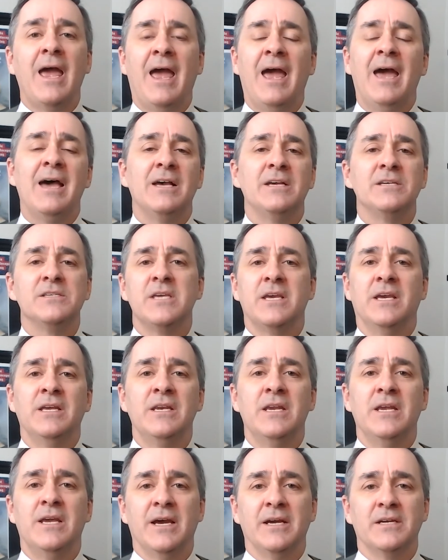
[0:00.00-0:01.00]
as
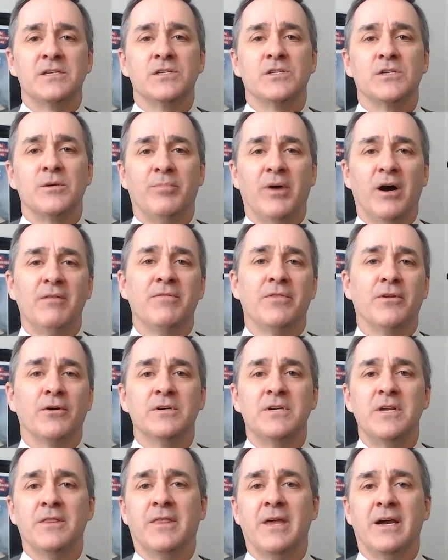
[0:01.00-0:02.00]
NDX is above
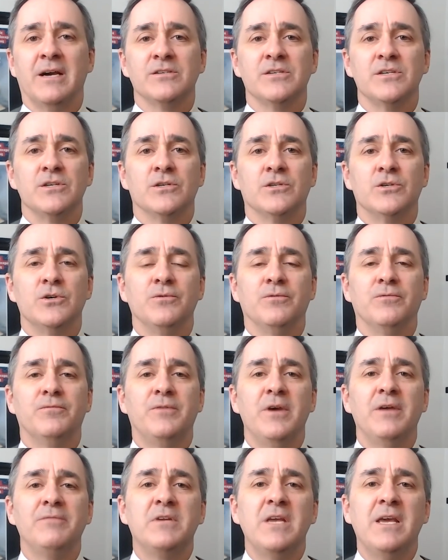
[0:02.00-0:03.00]

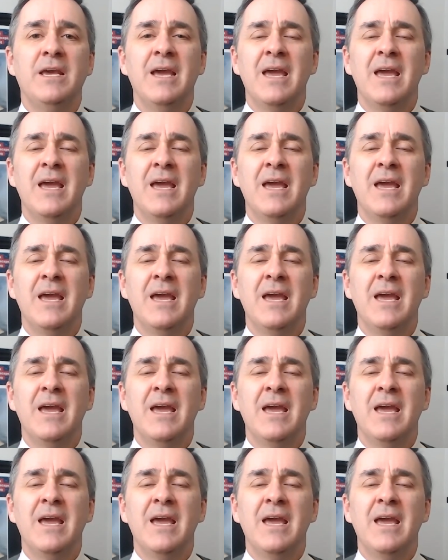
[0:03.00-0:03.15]
13,250.